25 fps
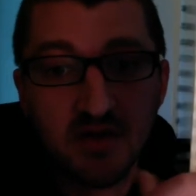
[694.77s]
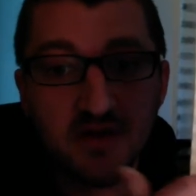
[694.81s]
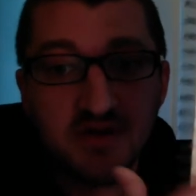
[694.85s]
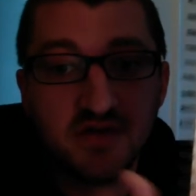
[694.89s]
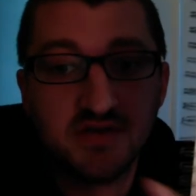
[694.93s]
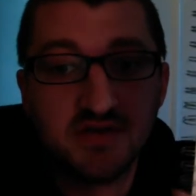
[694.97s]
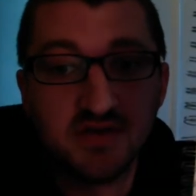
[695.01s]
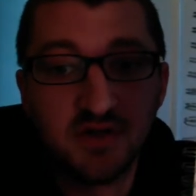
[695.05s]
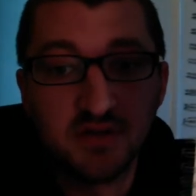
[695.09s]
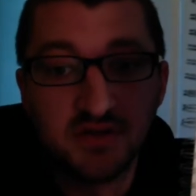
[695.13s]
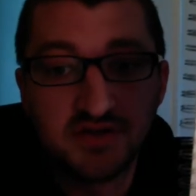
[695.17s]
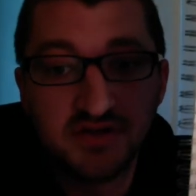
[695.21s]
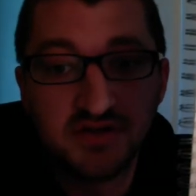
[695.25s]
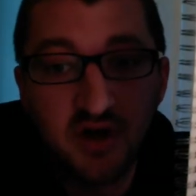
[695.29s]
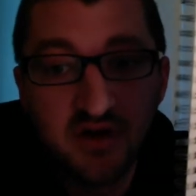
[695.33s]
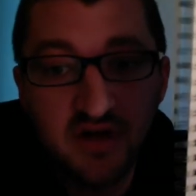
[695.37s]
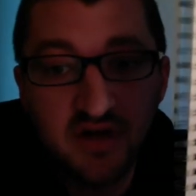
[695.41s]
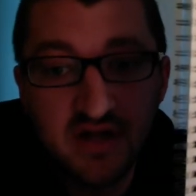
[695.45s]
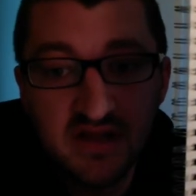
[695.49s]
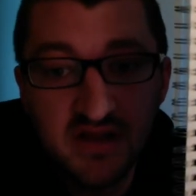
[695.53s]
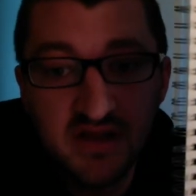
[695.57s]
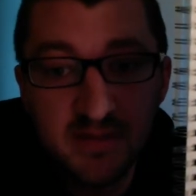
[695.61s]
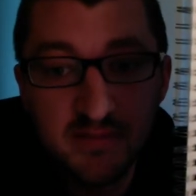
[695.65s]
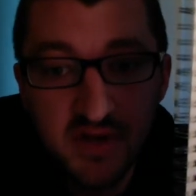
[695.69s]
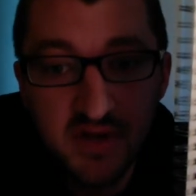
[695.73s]
So starting
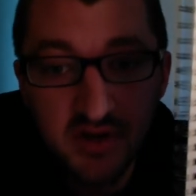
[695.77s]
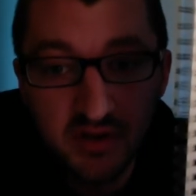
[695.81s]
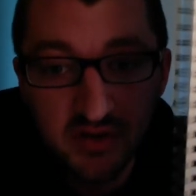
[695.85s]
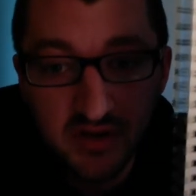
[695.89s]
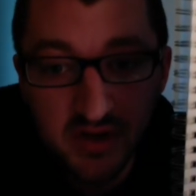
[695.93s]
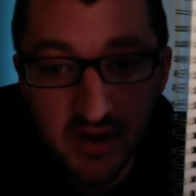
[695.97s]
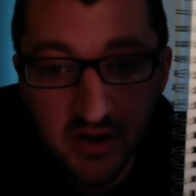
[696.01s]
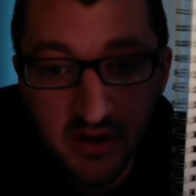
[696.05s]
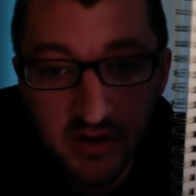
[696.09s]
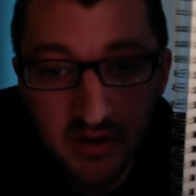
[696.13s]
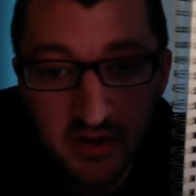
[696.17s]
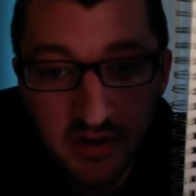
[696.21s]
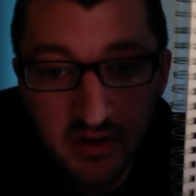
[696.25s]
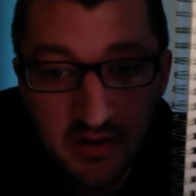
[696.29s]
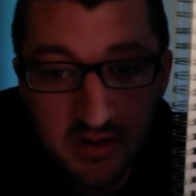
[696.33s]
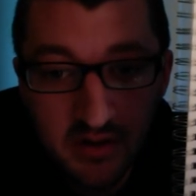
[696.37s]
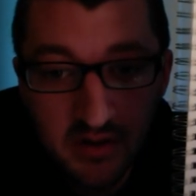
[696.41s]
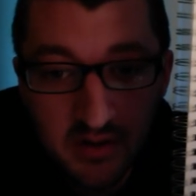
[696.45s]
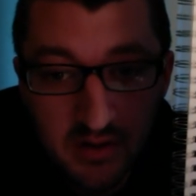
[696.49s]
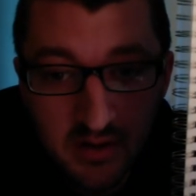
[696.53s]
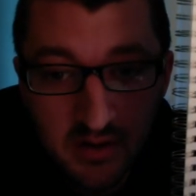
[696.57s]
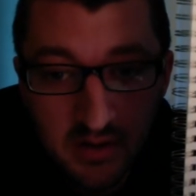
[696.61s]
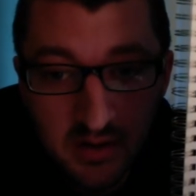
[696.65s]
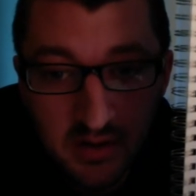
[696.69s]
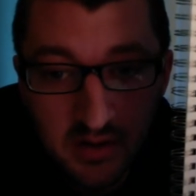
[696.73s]
in the middle here,
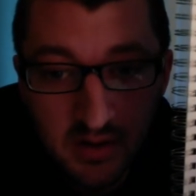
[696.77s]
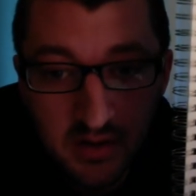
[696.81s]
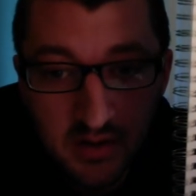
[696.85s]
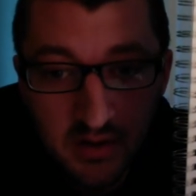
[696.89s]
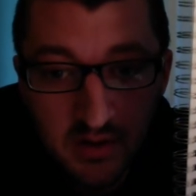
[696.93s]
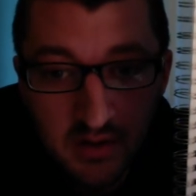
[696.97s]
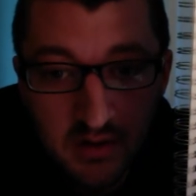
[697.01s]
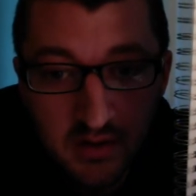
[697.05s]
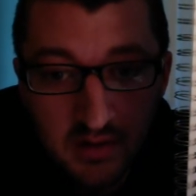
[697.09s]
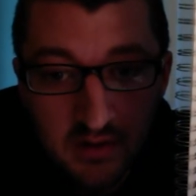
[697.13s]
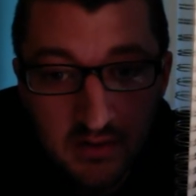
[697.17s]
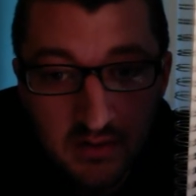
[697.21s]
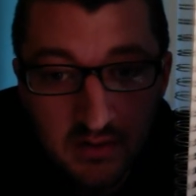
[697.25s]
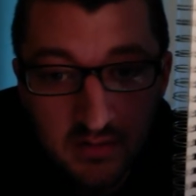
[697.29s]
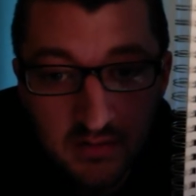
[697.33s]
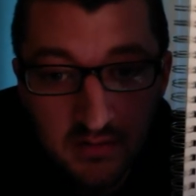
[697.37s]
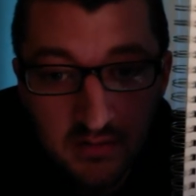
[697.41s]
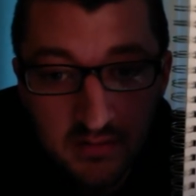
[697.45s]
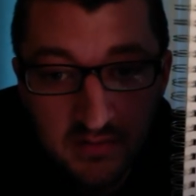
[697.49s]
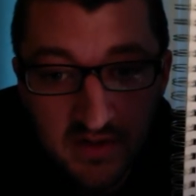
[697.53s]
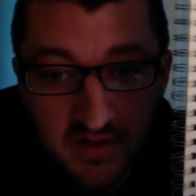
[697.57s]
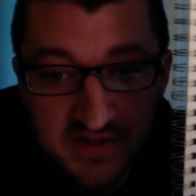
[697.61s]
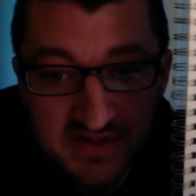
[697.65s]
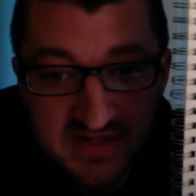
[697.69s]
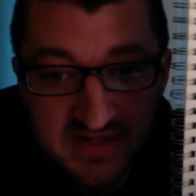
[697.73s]

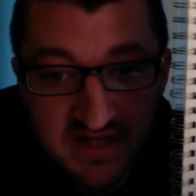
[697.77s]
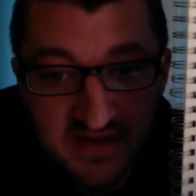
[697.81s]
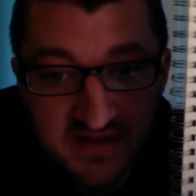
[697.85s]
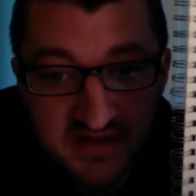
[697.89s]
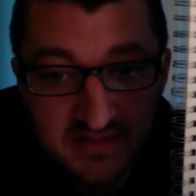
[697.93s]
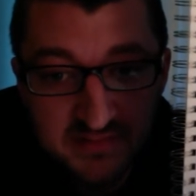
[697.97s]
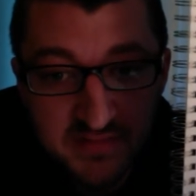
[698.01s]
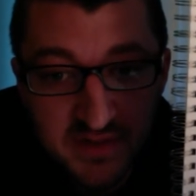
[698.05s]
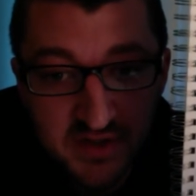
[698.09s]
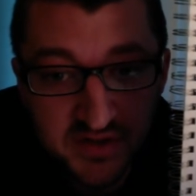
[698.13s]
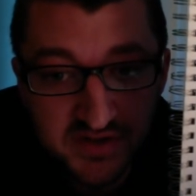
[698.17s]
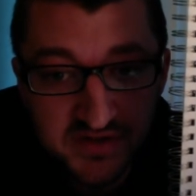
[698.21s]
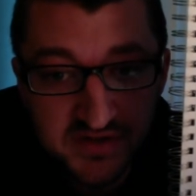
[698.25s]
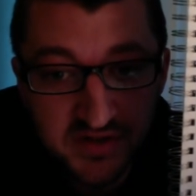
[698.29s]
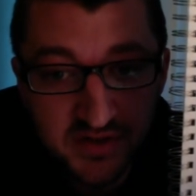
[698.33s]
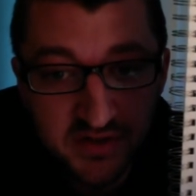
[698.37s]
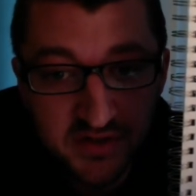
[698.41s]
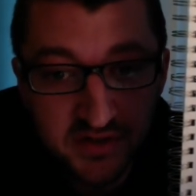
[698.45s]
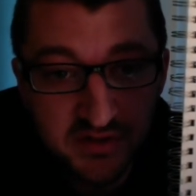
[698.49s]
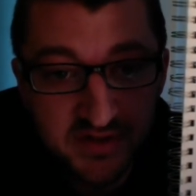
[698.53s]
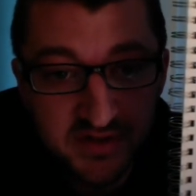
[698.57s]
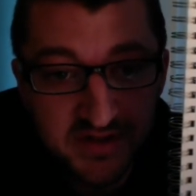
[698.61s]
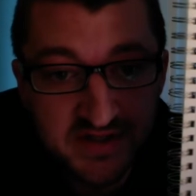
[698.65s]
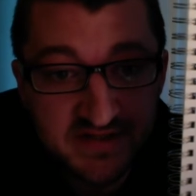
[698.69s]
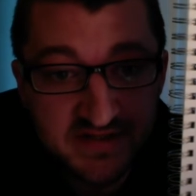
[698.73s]
let's say this middle
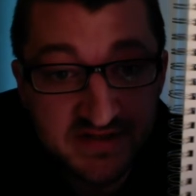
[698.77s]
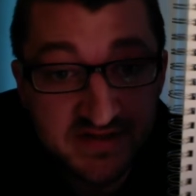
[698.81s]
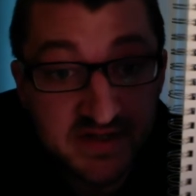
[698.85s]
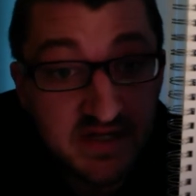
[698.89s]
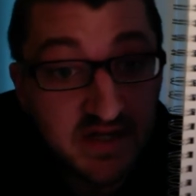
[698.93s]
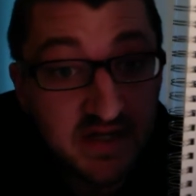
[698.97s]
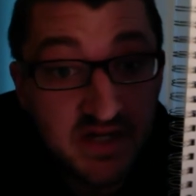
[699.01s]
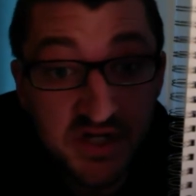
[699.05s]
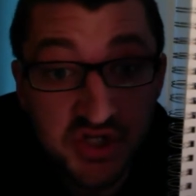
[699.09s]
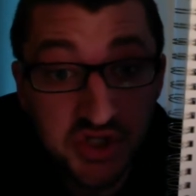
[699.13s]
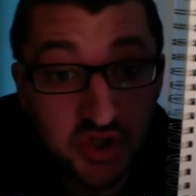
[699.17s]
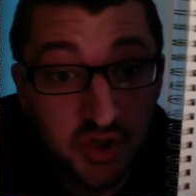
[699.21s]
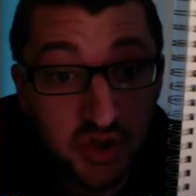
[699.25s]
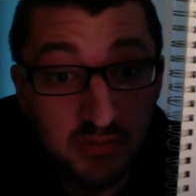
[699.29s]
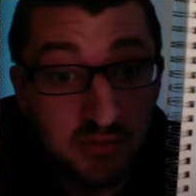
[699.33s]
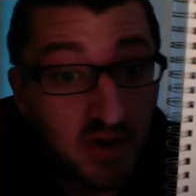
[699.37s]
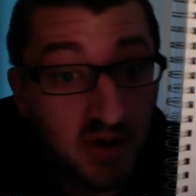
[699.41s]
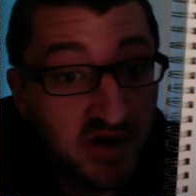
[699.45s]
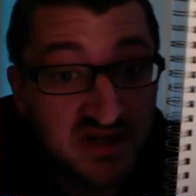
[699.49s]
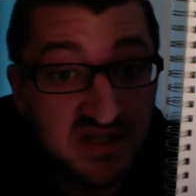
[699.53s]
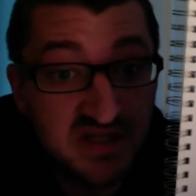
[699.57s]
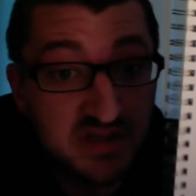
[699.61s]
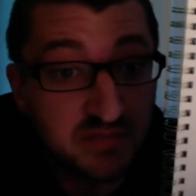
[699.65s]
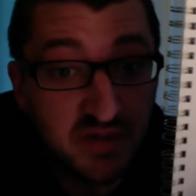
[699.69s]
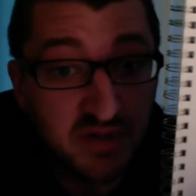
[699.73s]
circle is the initial
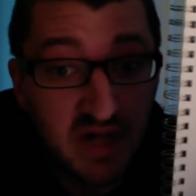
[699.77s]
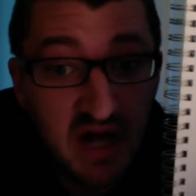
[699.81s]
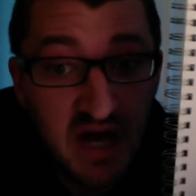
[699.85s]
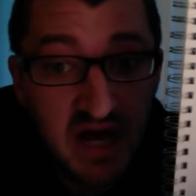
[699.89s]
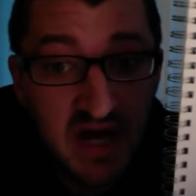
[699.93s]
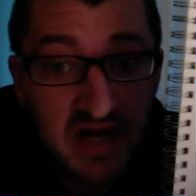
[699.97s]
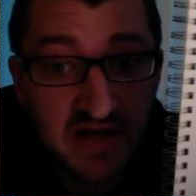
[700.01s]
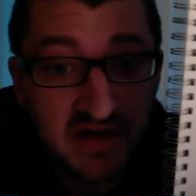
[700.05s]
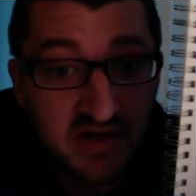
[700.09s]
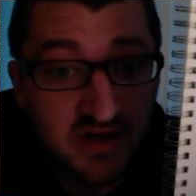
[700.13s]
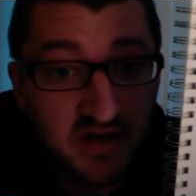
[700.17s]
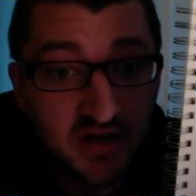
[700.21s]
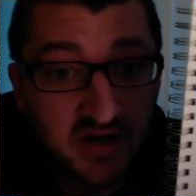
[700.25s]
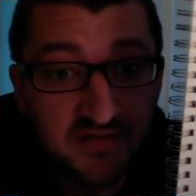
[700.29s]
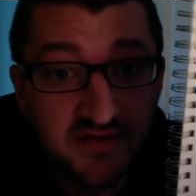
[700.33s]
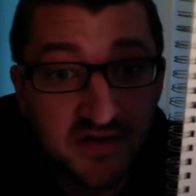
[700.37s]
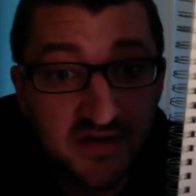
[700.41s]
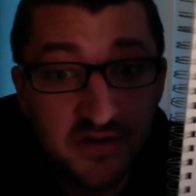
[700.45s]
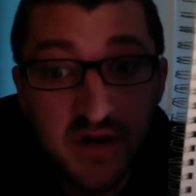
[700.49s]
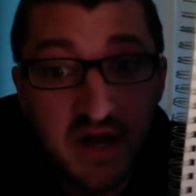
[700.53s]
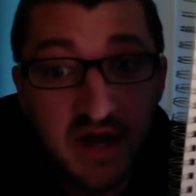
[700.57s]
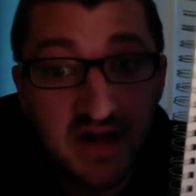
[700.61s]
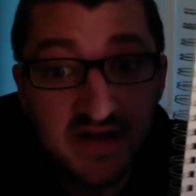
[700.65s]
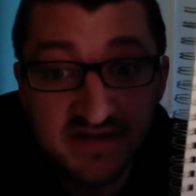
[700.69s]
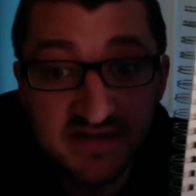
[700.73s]
money supply of the
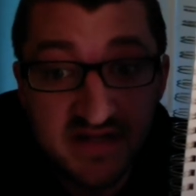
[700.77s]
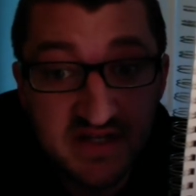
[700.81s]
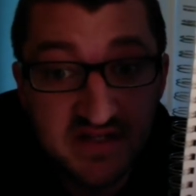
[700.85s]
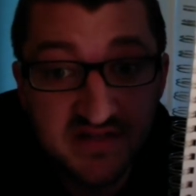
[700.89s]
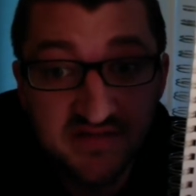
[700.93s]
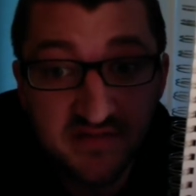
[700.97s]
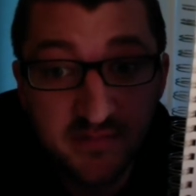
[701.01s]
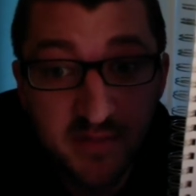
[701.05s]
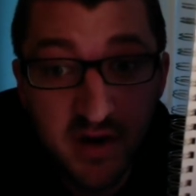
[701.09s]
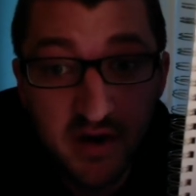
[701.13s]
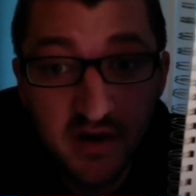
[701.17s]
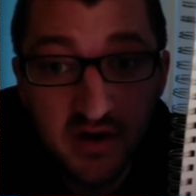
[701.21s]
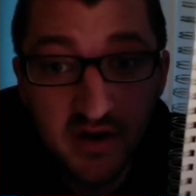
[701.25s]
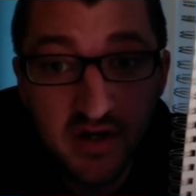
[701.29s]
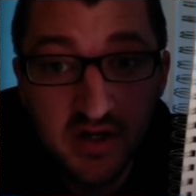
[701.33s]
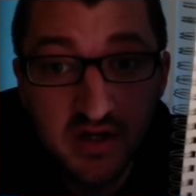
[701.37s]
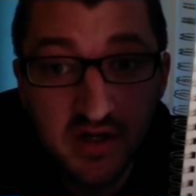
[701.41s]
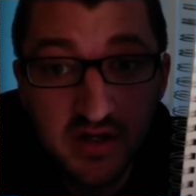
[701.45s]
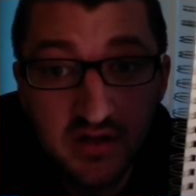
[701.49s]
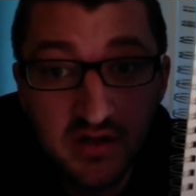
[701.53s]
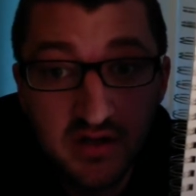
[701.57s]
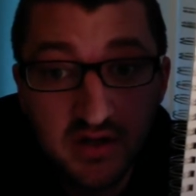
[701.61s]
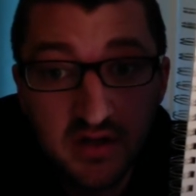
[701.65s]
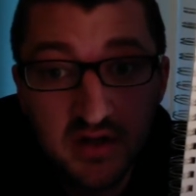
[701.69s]
United States of America.